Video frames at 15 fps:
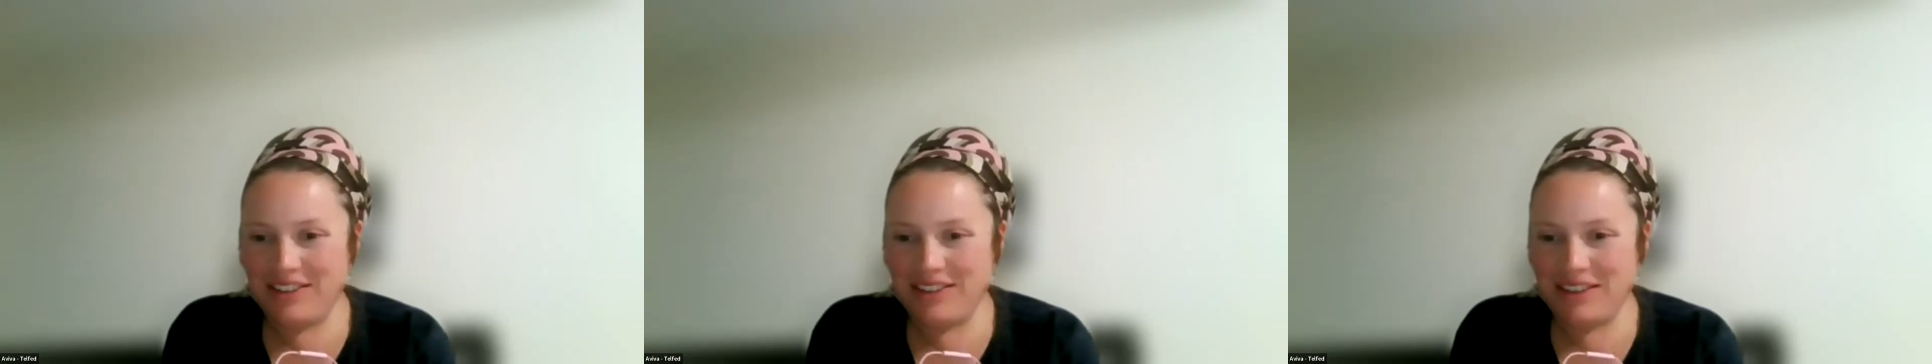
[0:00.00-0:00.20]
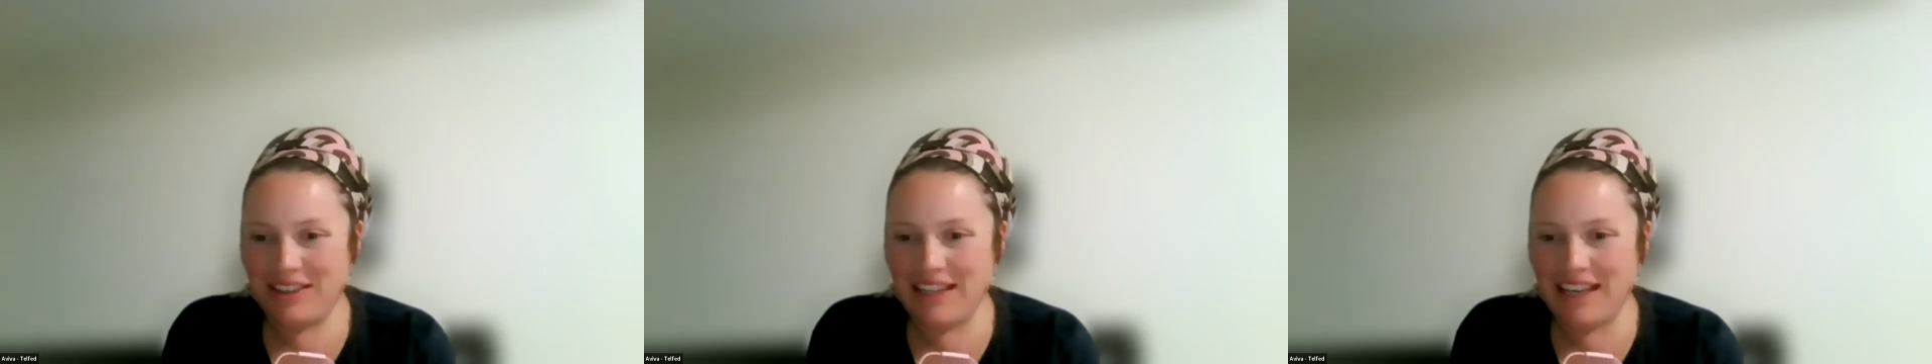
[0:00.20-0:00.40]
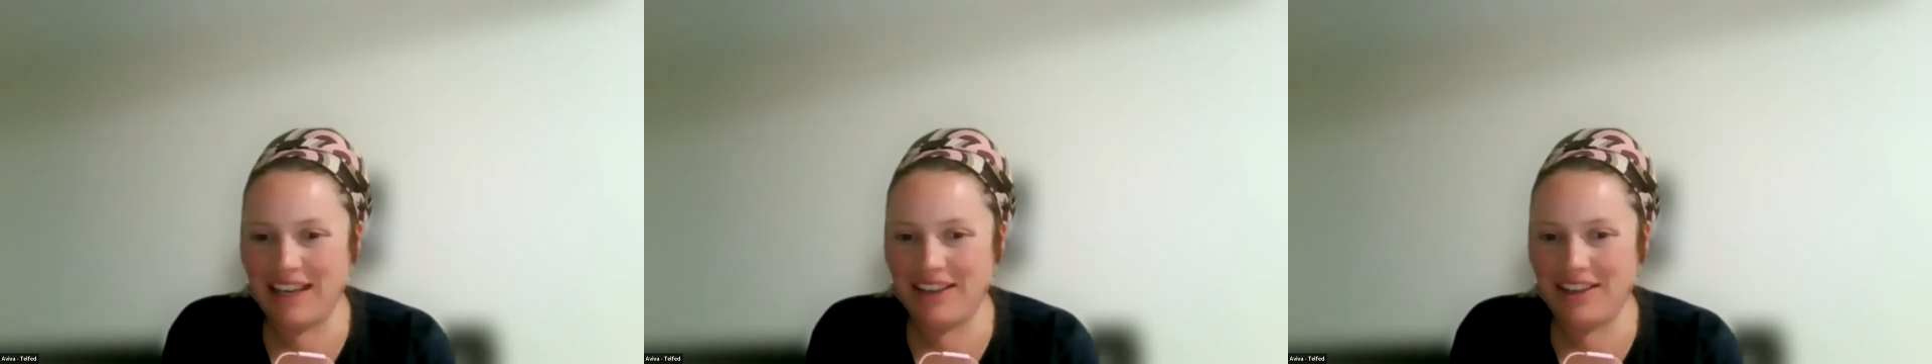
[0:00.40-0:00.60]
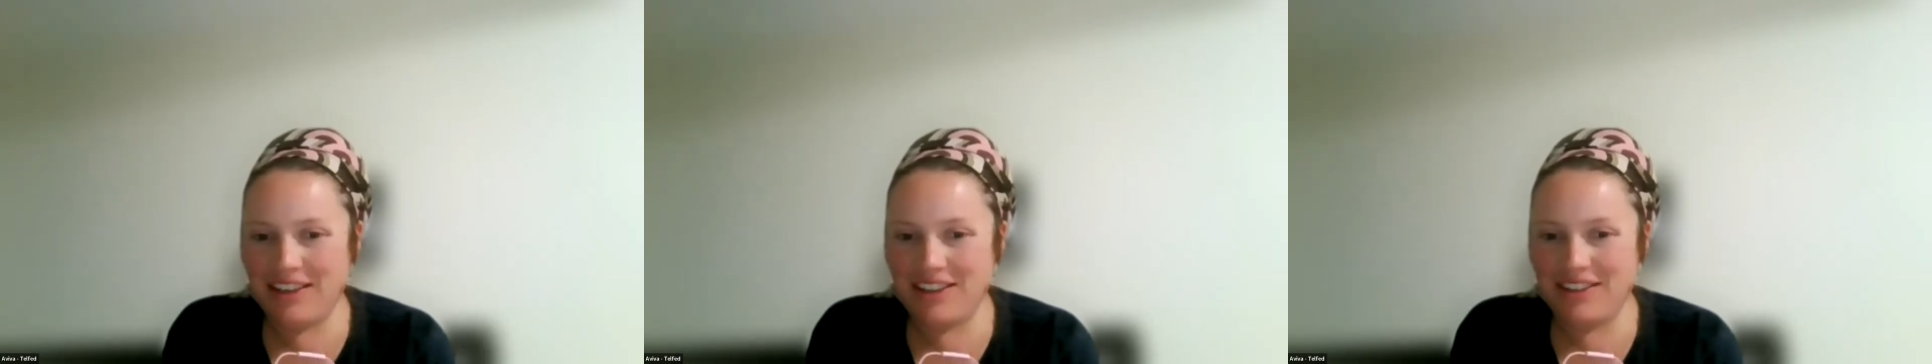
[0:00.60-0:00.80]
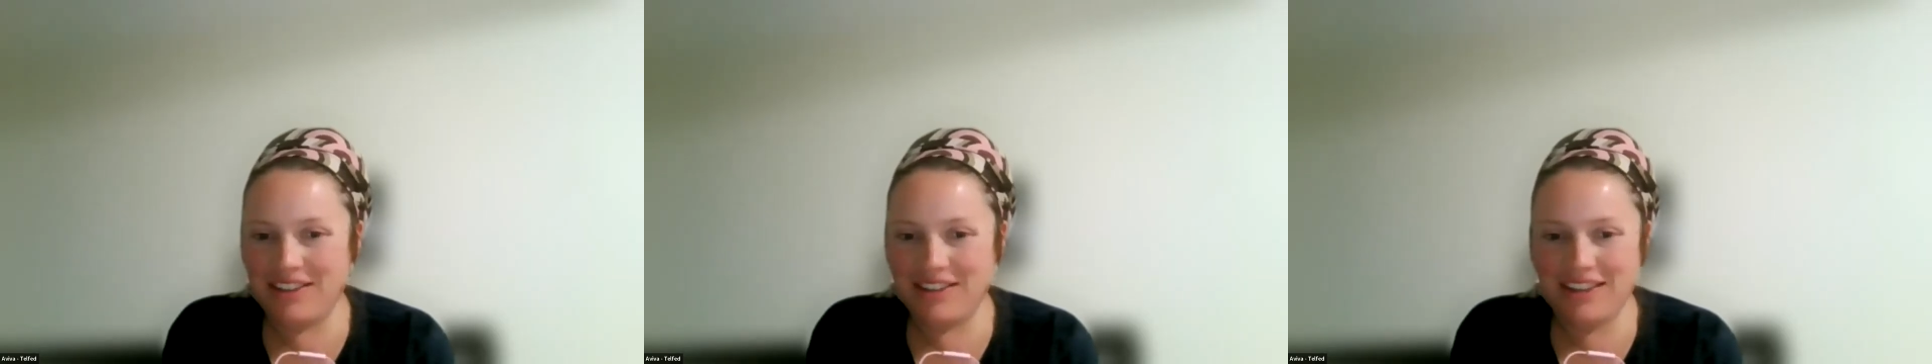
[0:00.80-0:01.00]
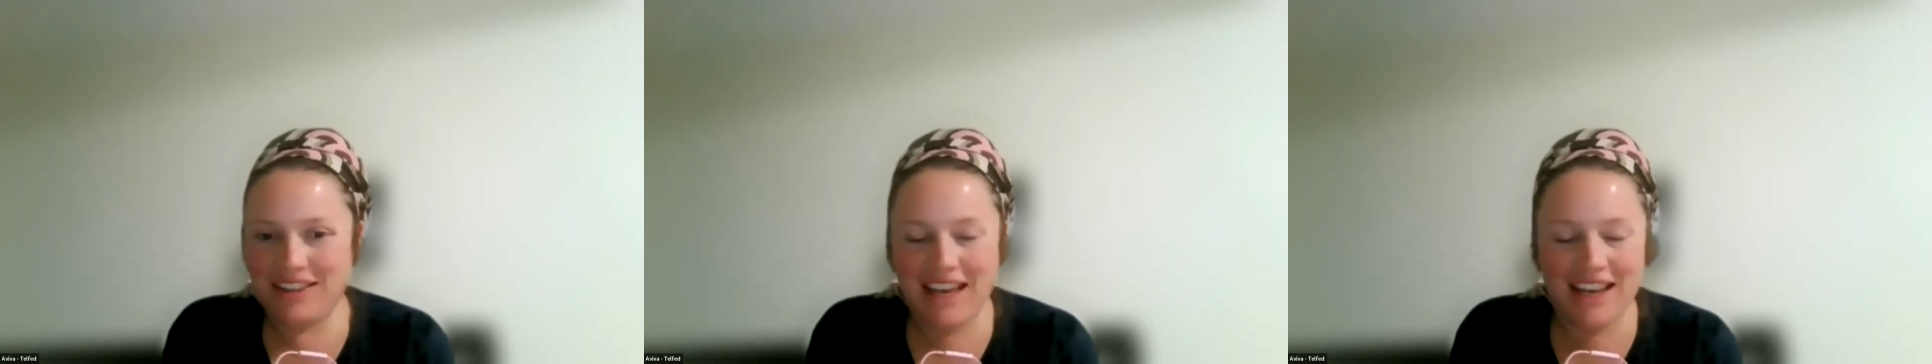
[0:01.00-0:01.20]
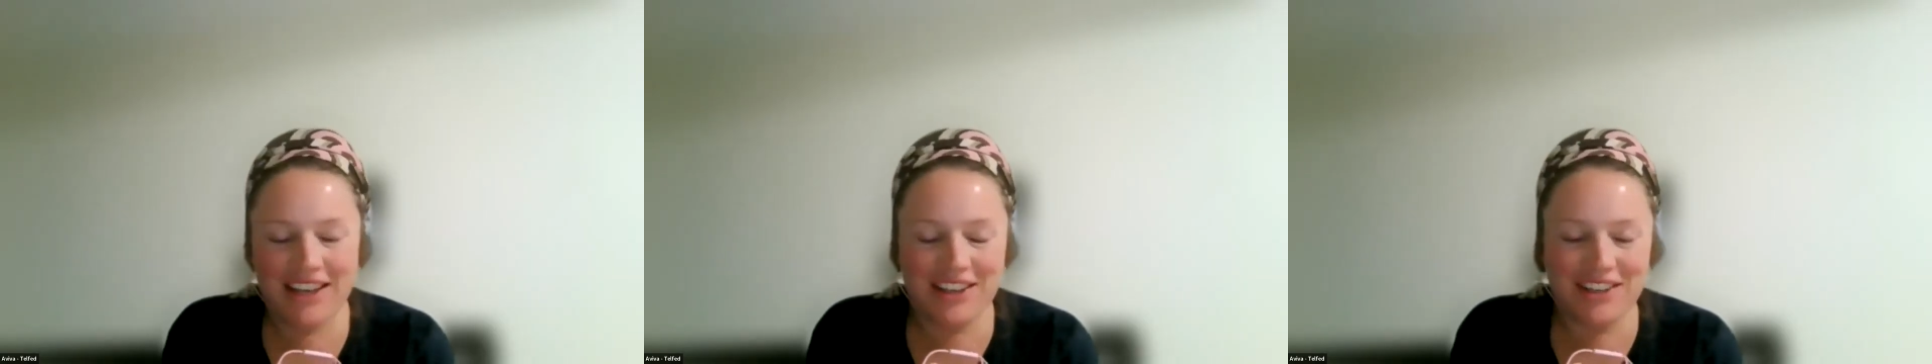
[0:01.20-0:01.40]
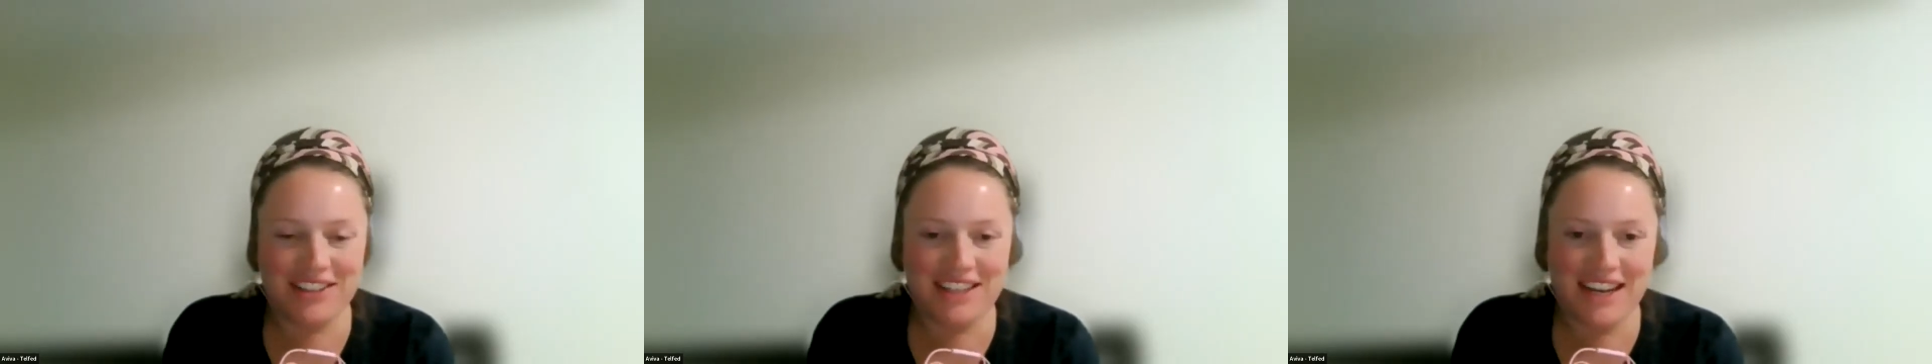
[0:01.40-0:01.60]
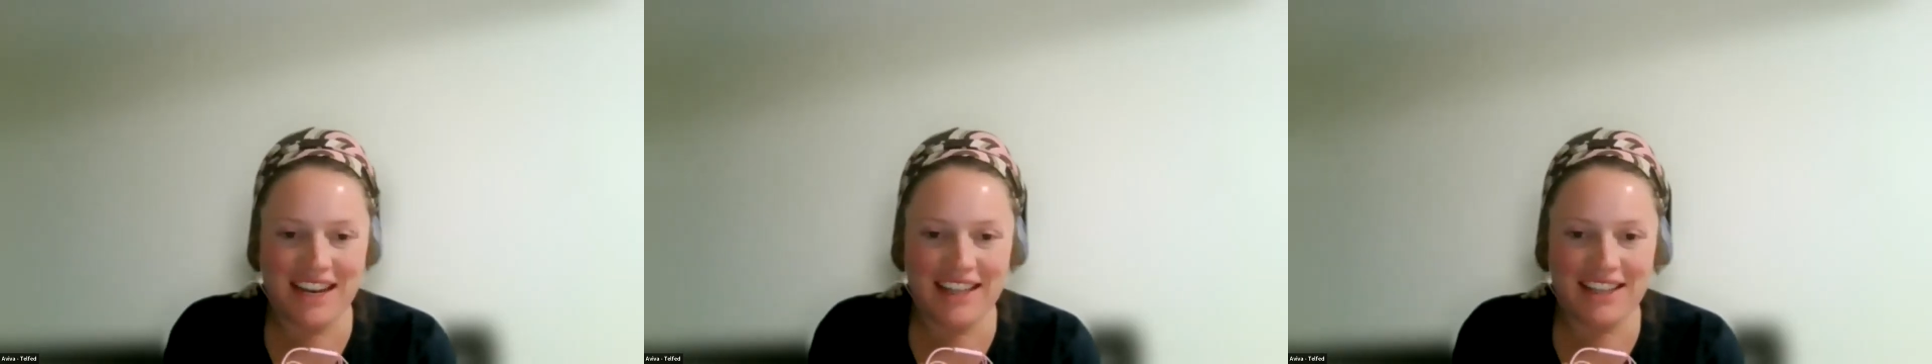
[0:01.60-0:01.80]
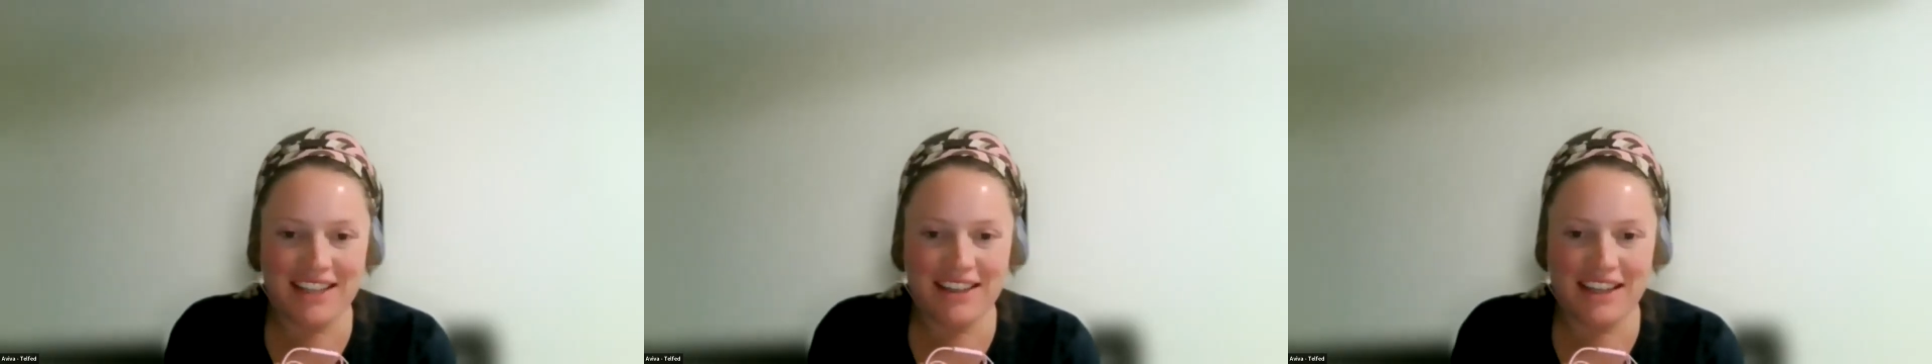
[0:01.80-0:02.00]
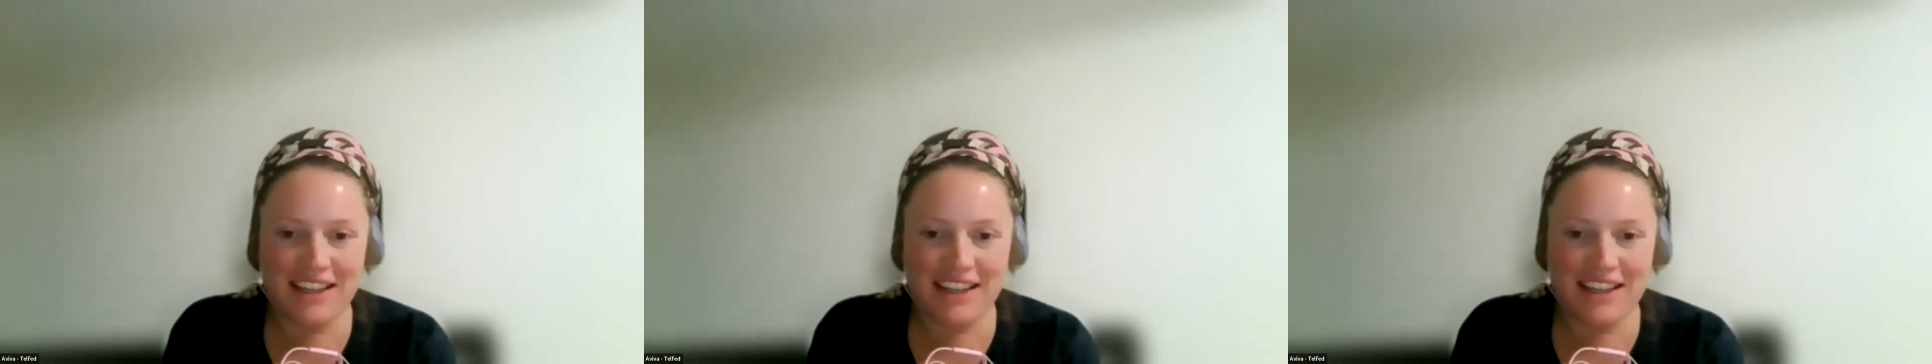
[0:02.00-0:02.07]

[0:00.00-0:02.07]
All right. Thank you. Thank you, Diana.